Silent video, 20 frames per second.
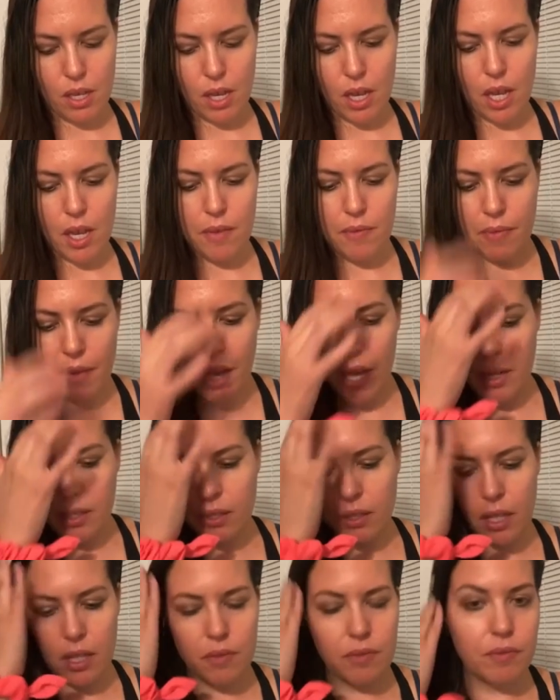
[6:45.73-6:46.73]
I've had a
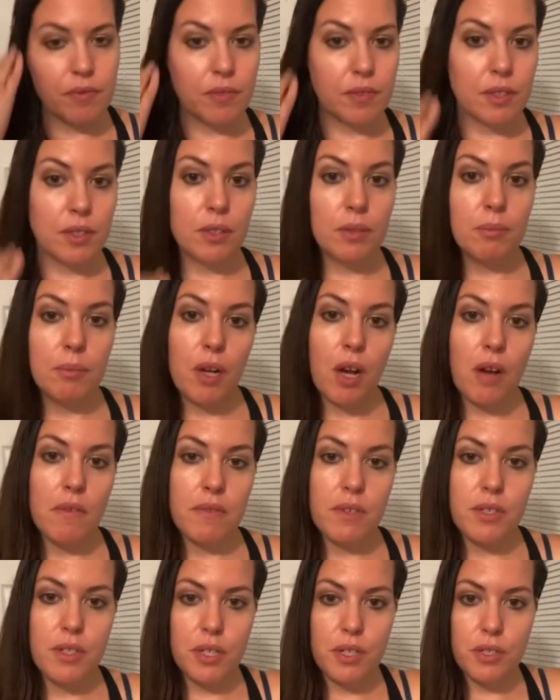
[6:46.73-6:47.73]
lot of
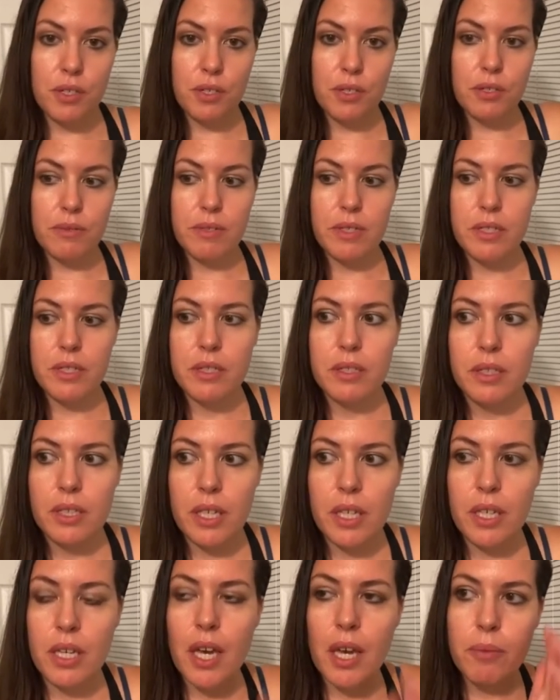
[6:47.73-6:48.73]
conversations
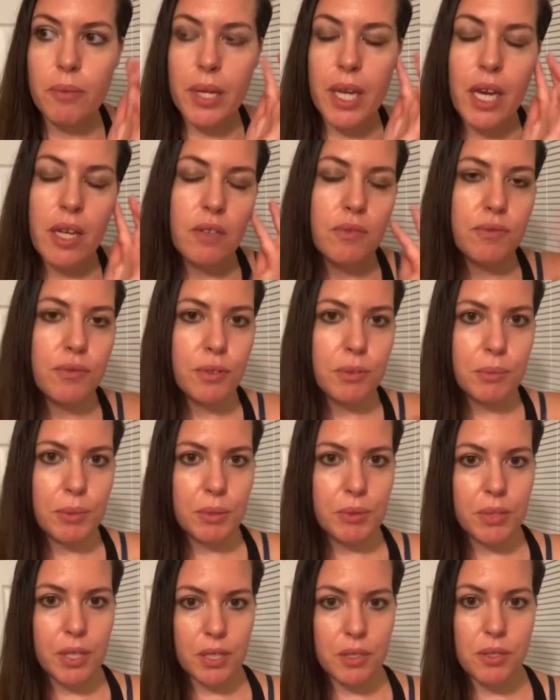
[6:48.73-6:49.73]
recently, and we had a full
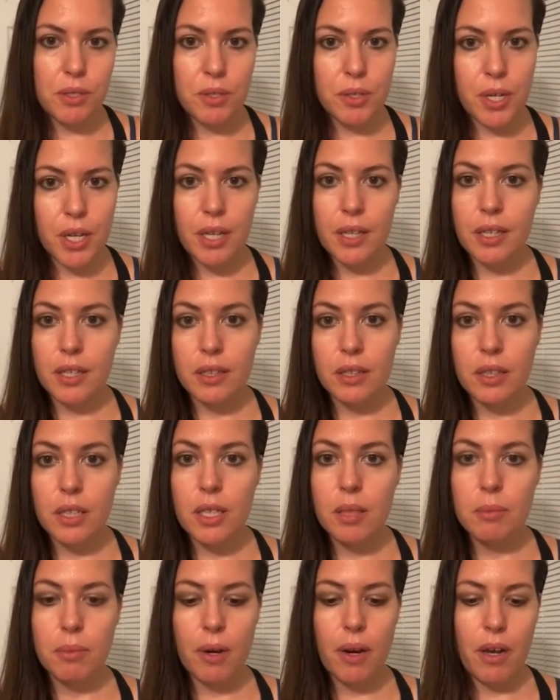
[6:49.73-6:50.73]
moon yesterday in
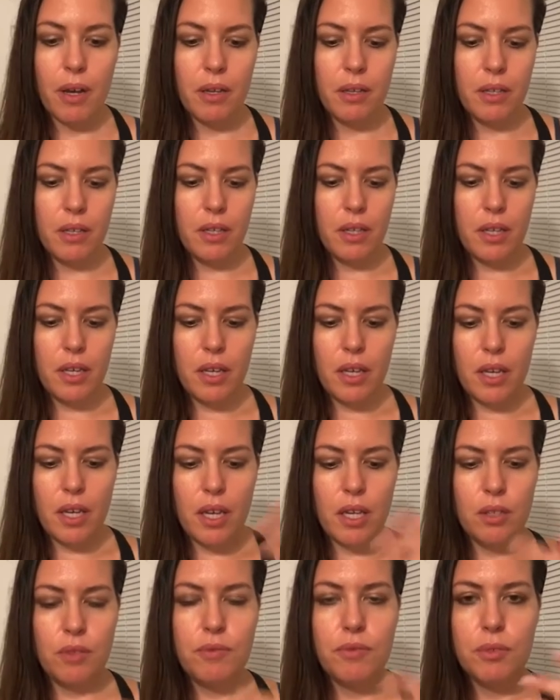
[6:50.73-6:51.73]
Libra,
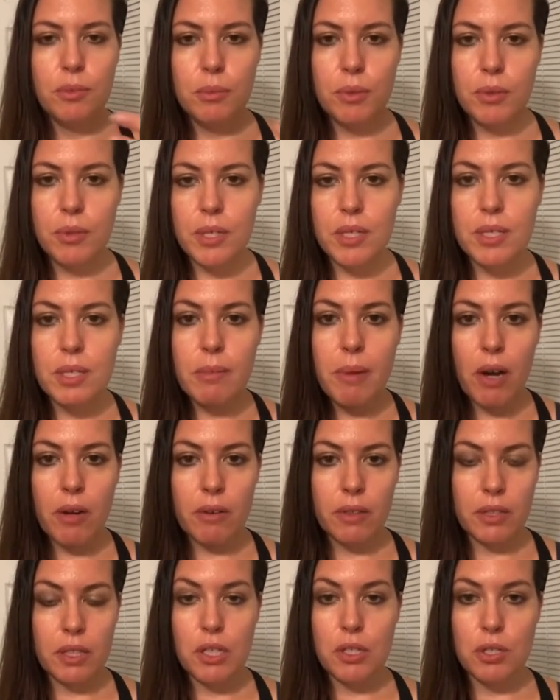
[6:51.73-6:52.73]
and the full moon is about
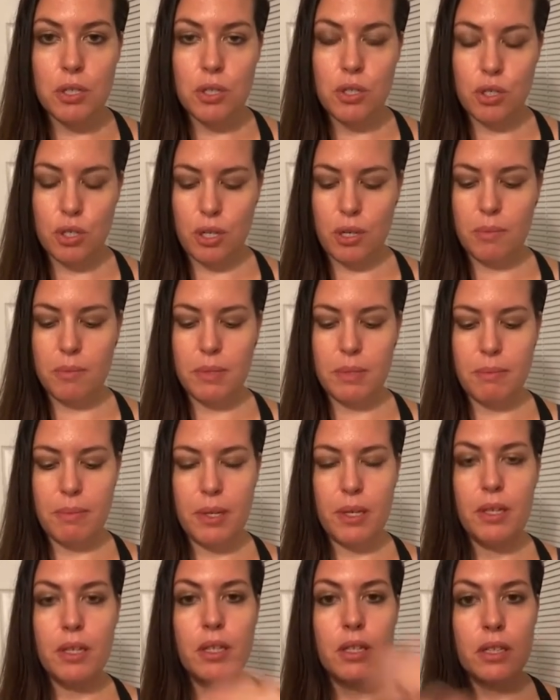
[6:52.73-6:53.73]
relationships,
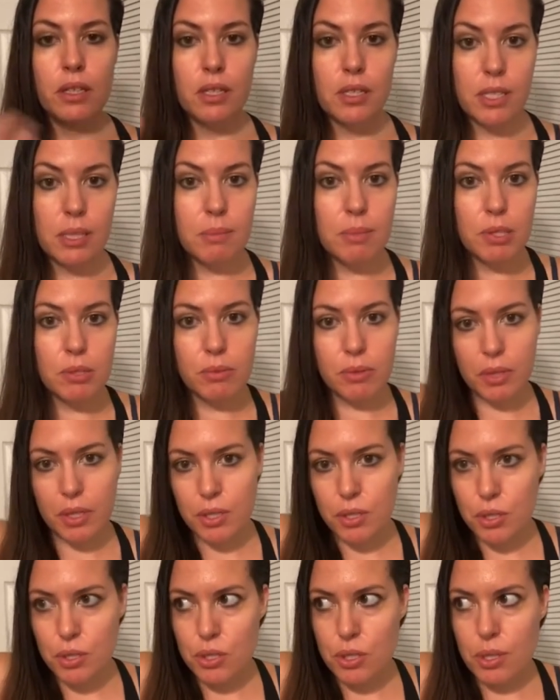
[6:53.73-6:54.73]
but the deepest
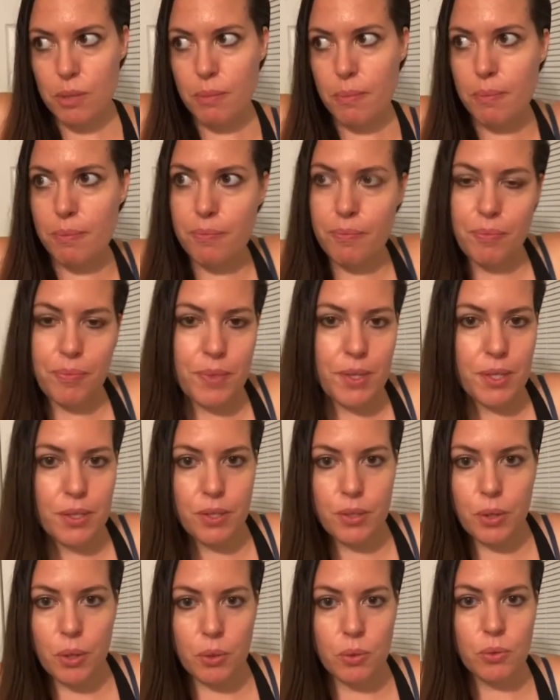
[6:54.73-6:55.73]
relationship, it's
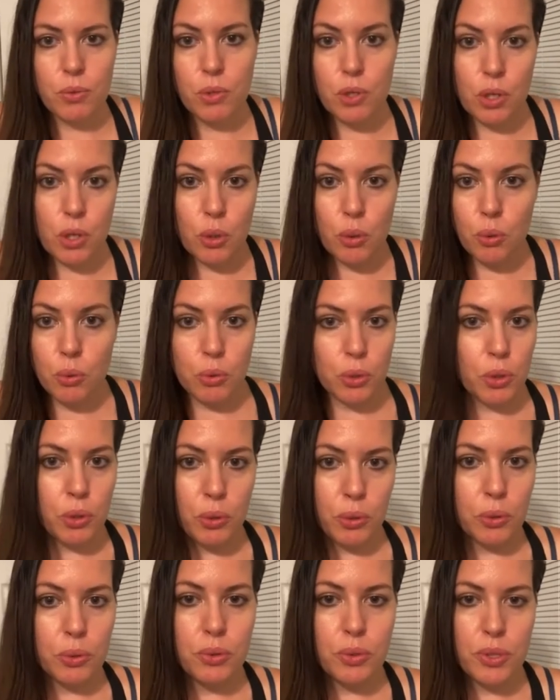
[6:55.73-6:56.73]
no new
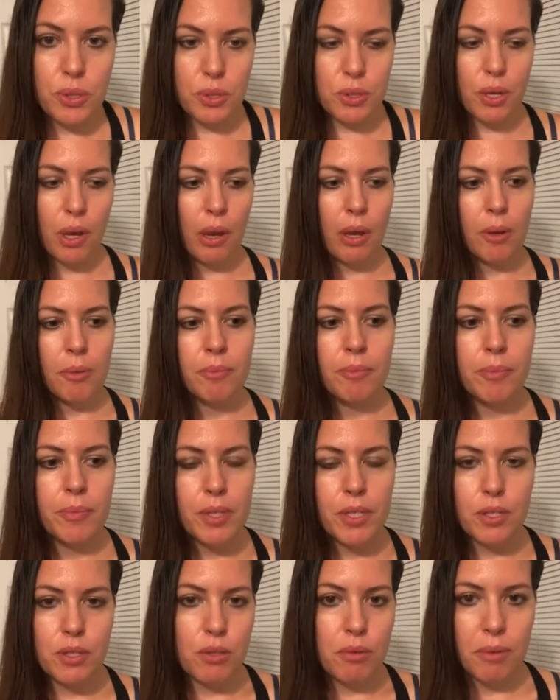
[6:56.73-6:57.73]
news, um,
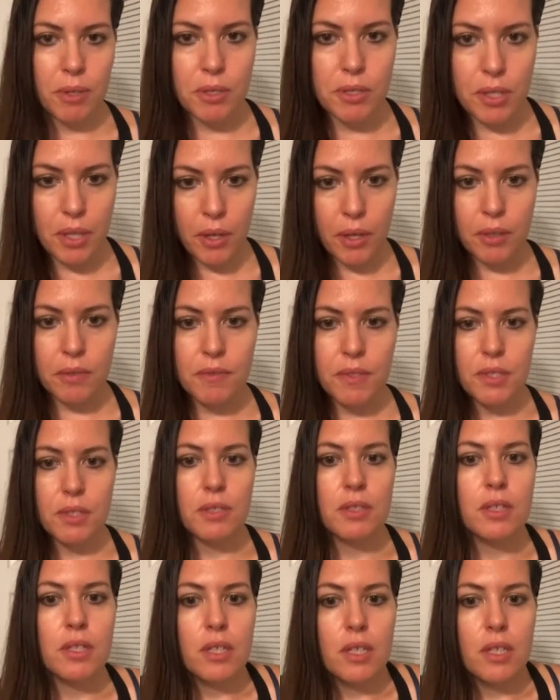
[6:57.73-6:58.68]
is to ourselves.